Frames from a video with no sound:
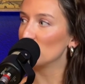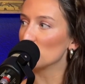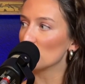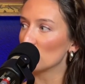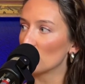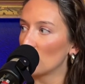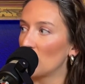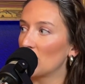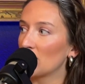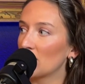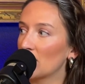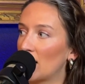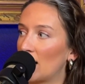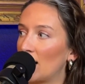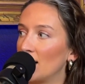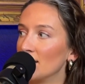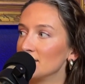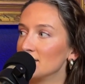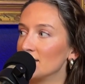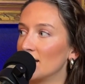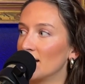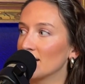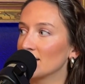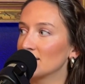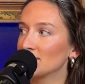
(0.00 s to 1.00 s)
the wrong
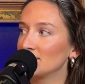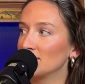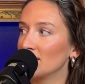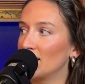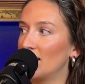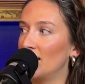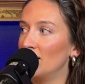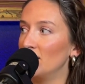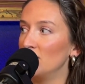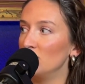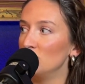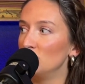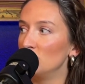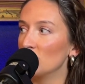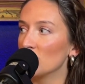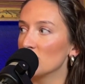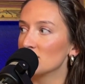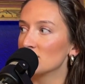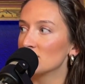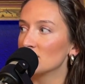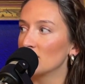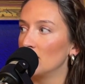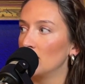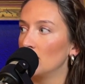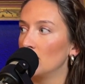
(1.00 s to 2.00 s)
context and it
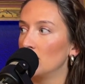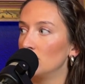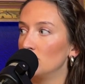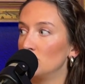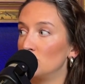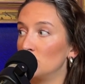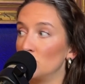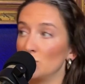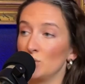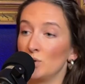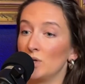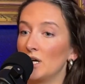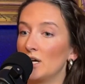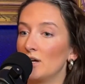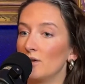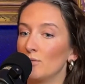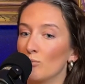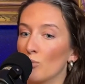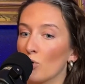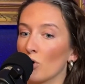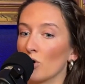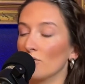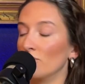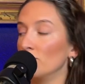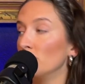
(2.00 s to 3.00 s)
just to get
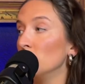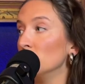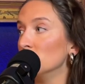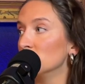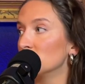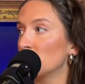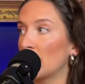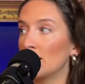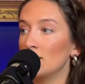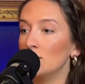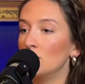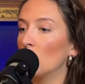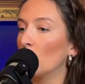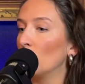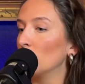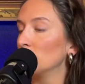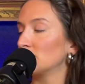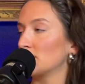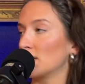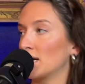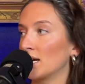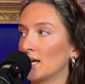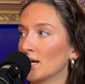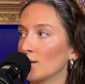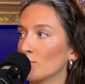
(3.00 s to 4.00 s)
more views, I know it's
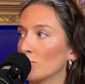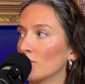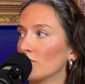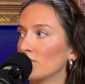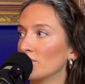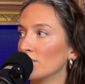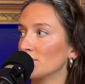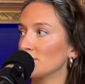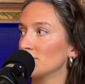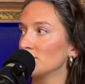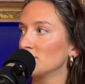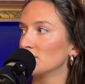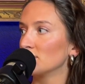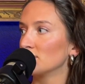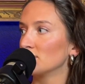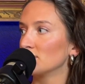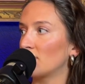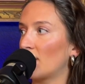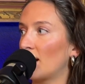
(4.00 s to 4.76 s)
going to get more views.